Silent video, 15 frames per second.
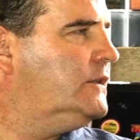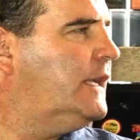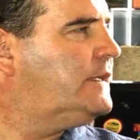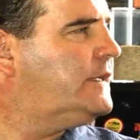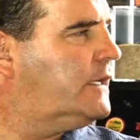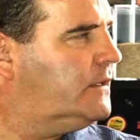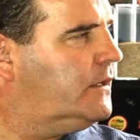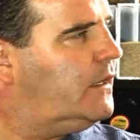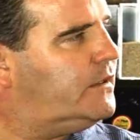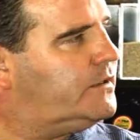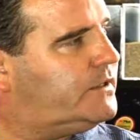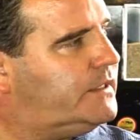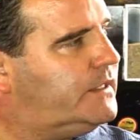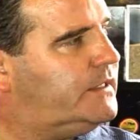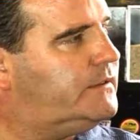that
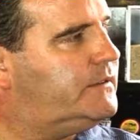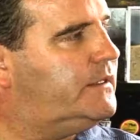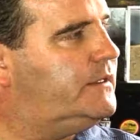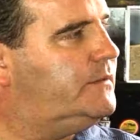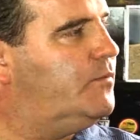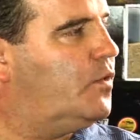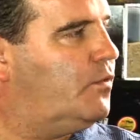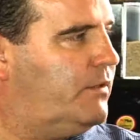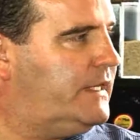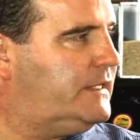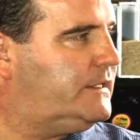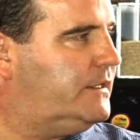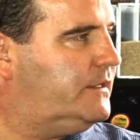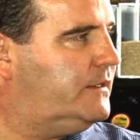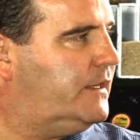technology is more
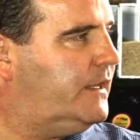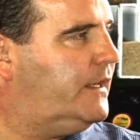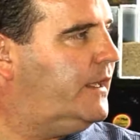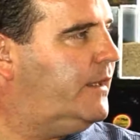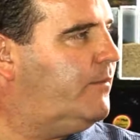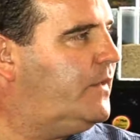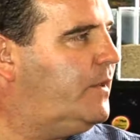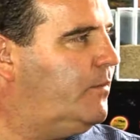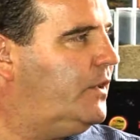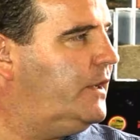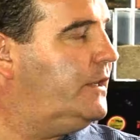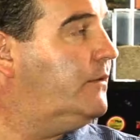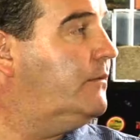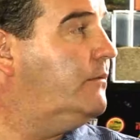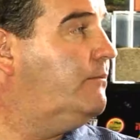recent. The
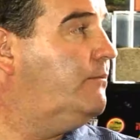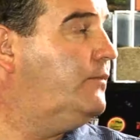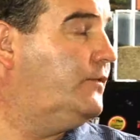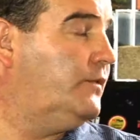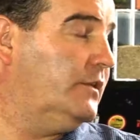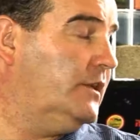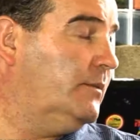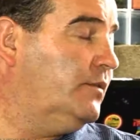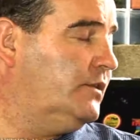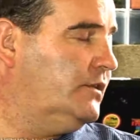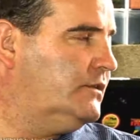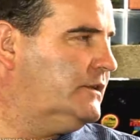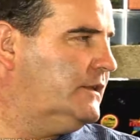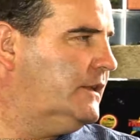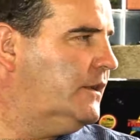ability to certainly
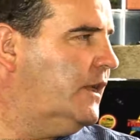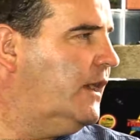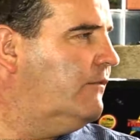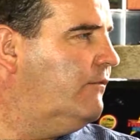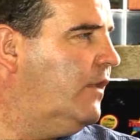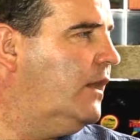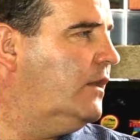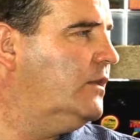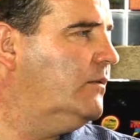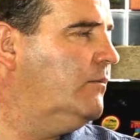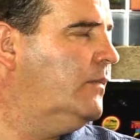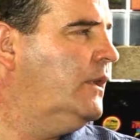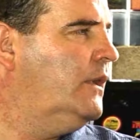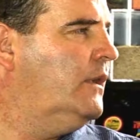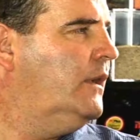produce it in high volume
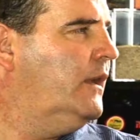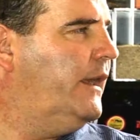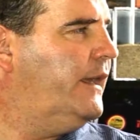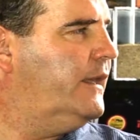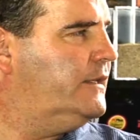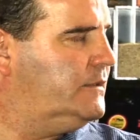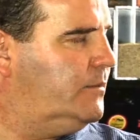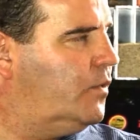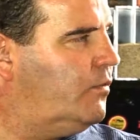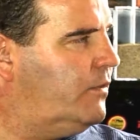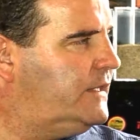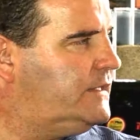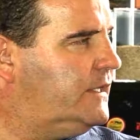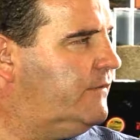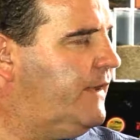is a more
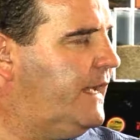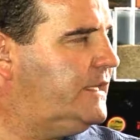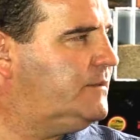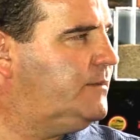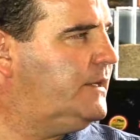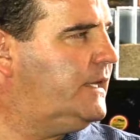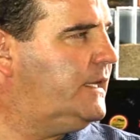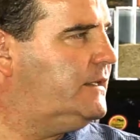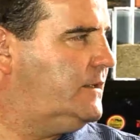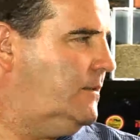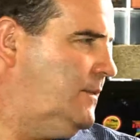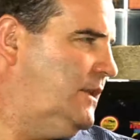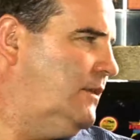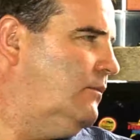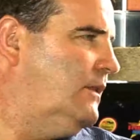recent advancement and
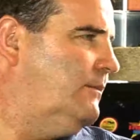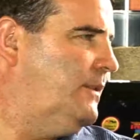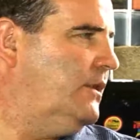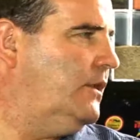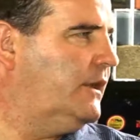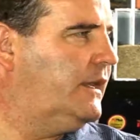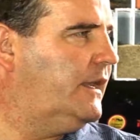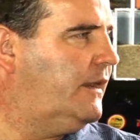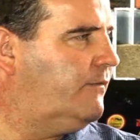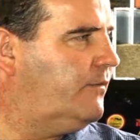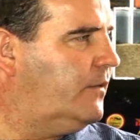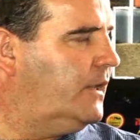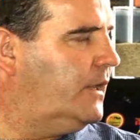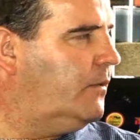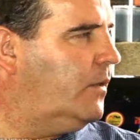something that we've been looking at for
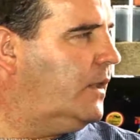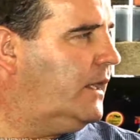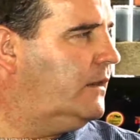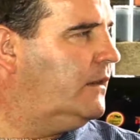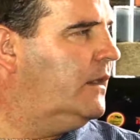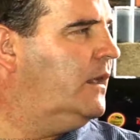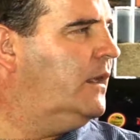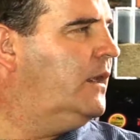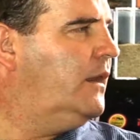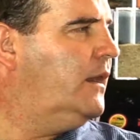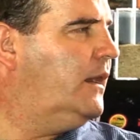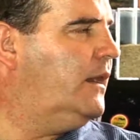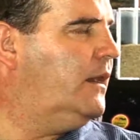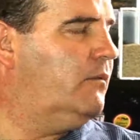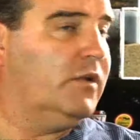a little while.
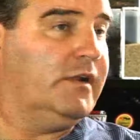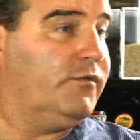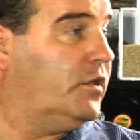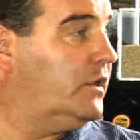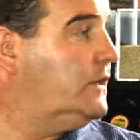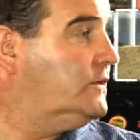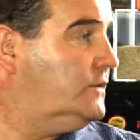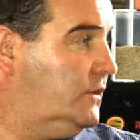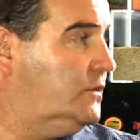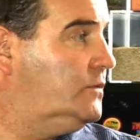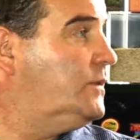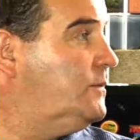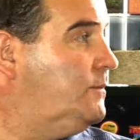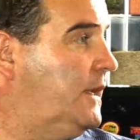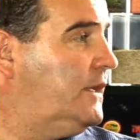One of our concerns
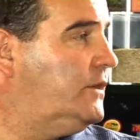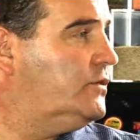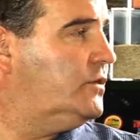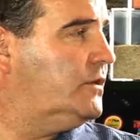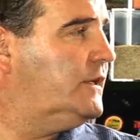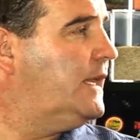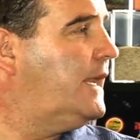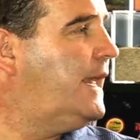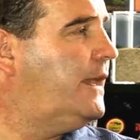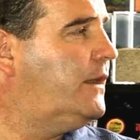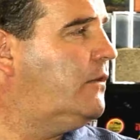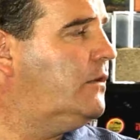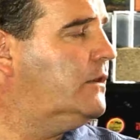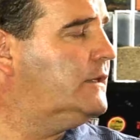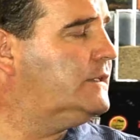was making sure that it had
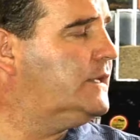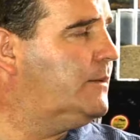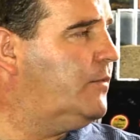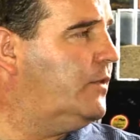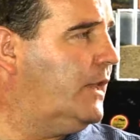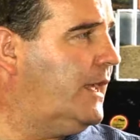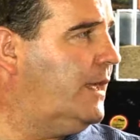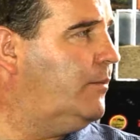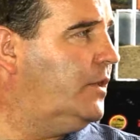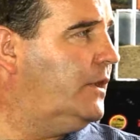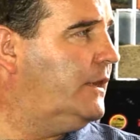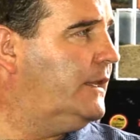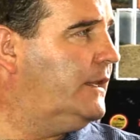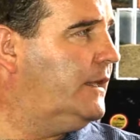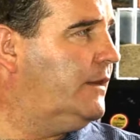all the same
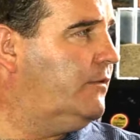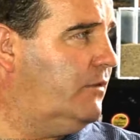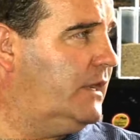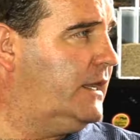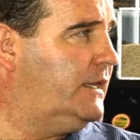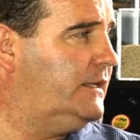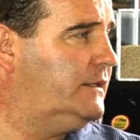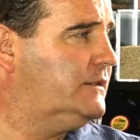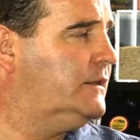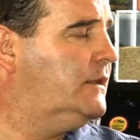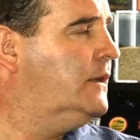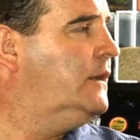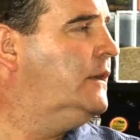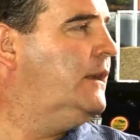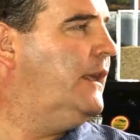reliability and ruggedness,
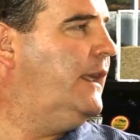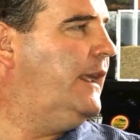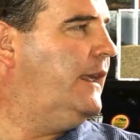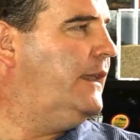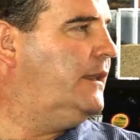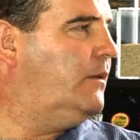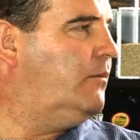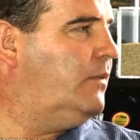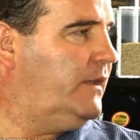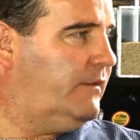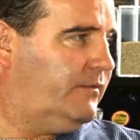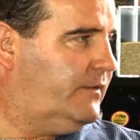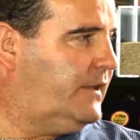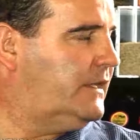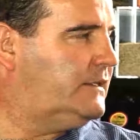and we
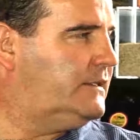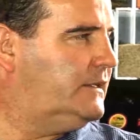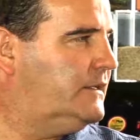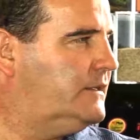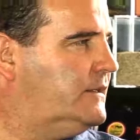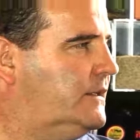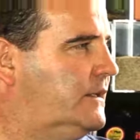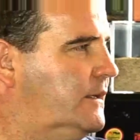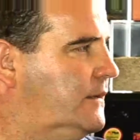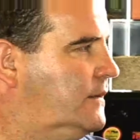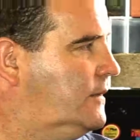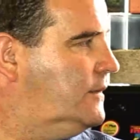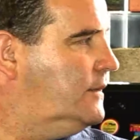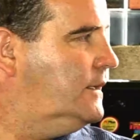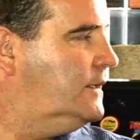have tested this to the